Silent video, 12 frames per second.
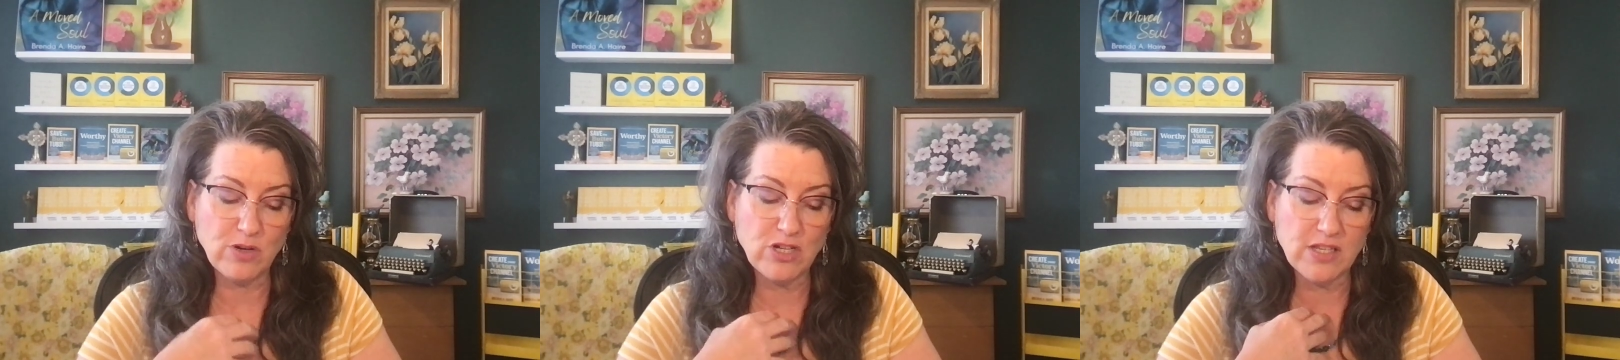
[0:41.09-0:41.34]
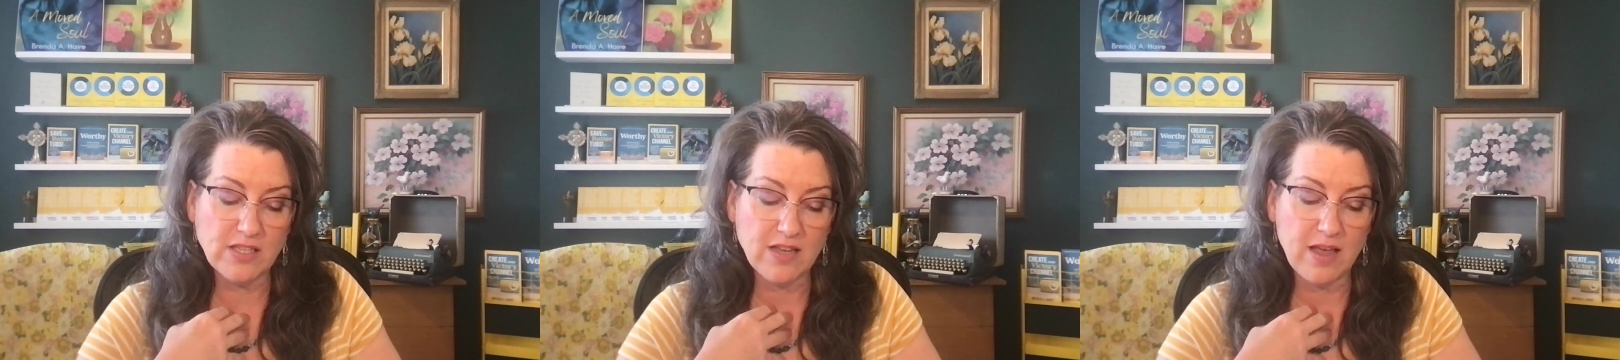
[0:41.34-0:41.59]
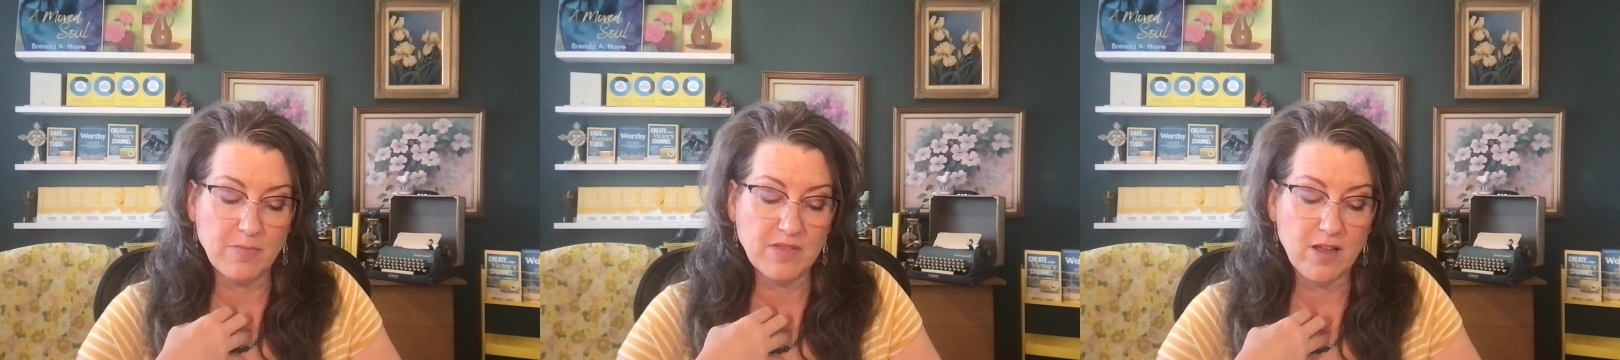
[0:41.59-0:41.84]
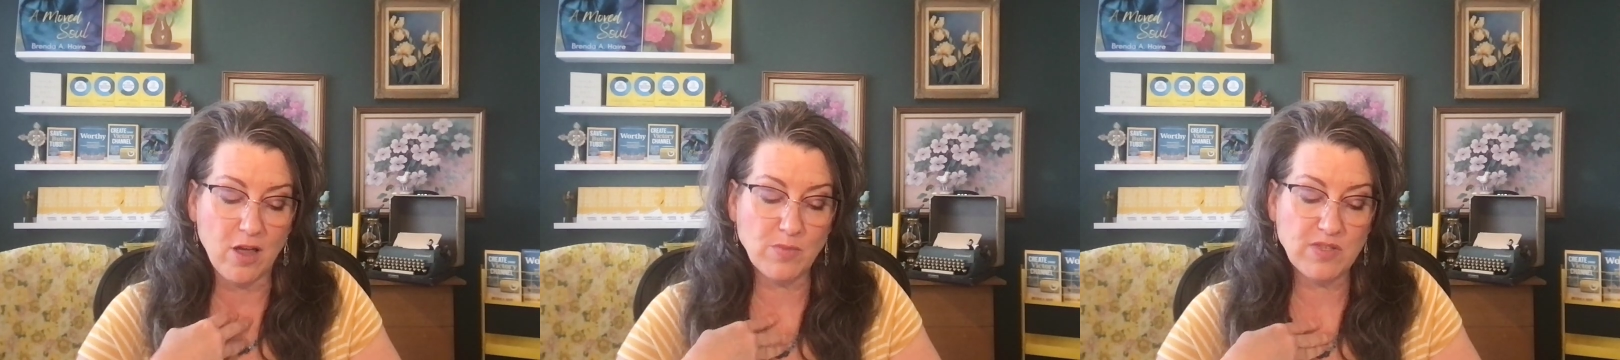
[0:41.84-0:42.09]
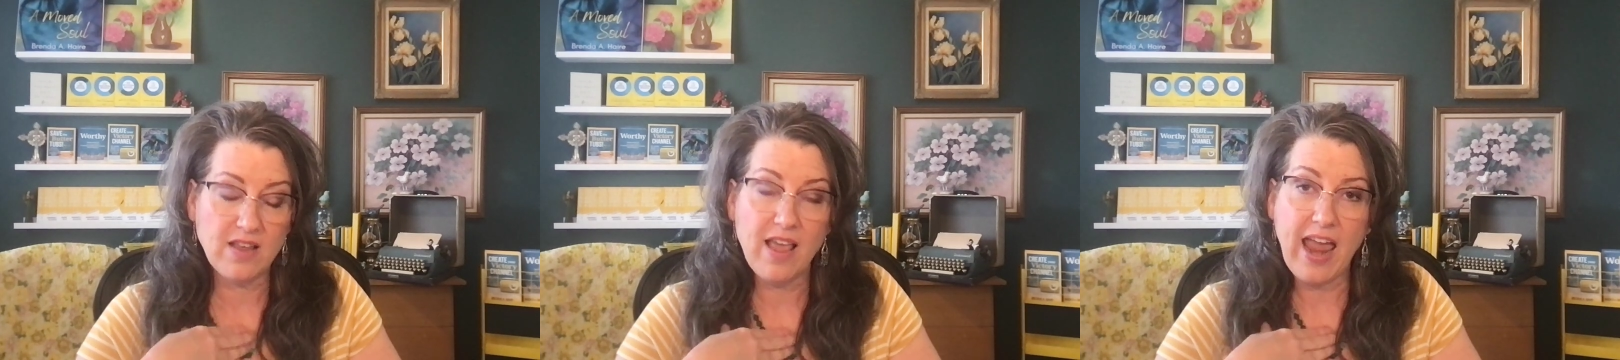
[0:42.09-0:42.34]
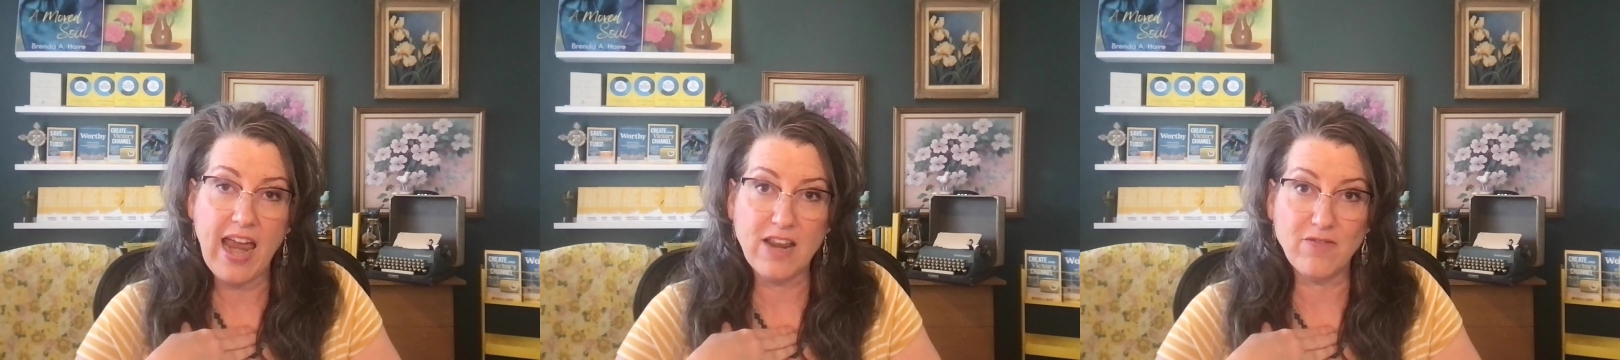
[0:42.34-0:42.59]
which is um, Psalms
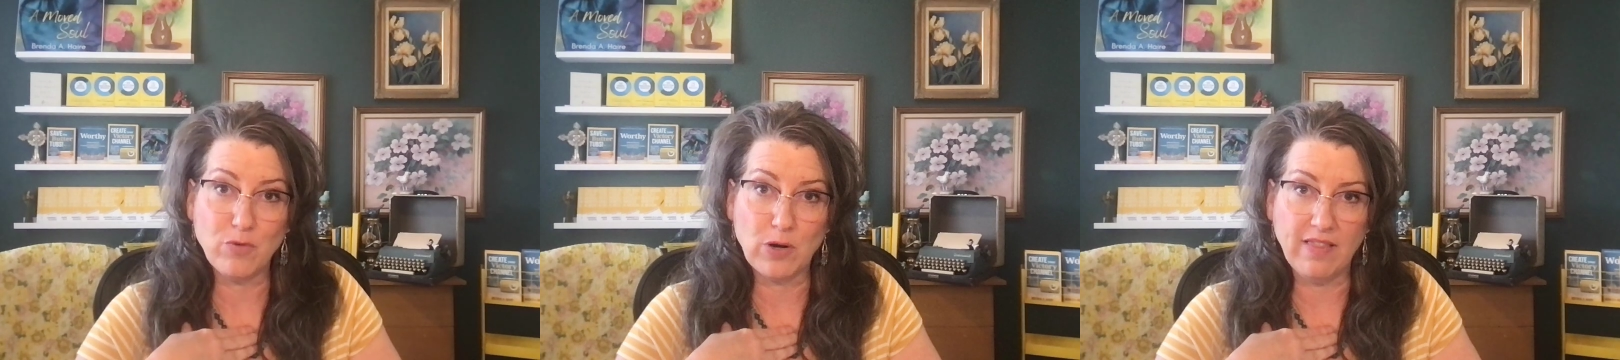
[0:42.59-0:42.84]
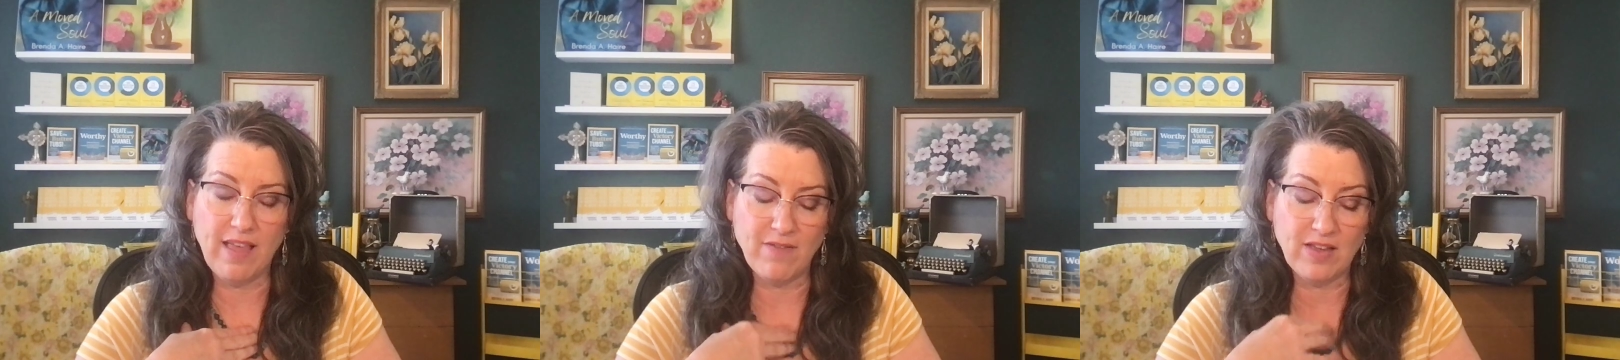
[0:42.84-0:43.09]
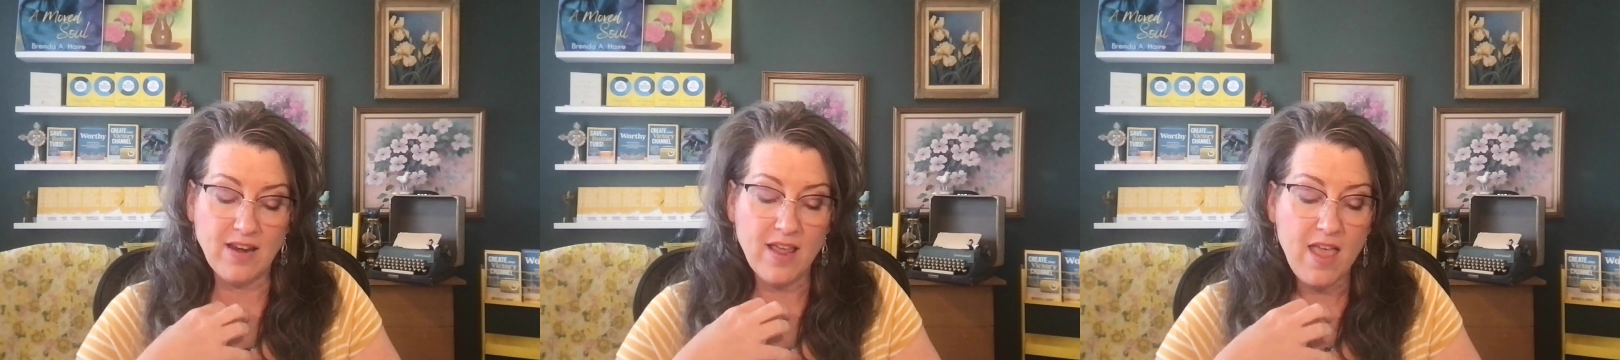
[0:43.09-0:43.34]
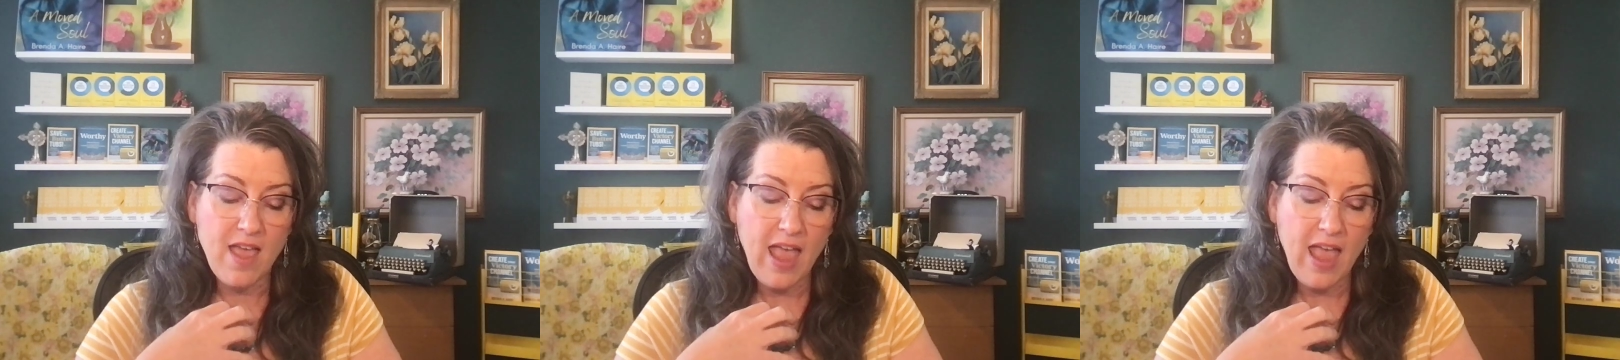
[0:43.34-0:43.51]
84 11.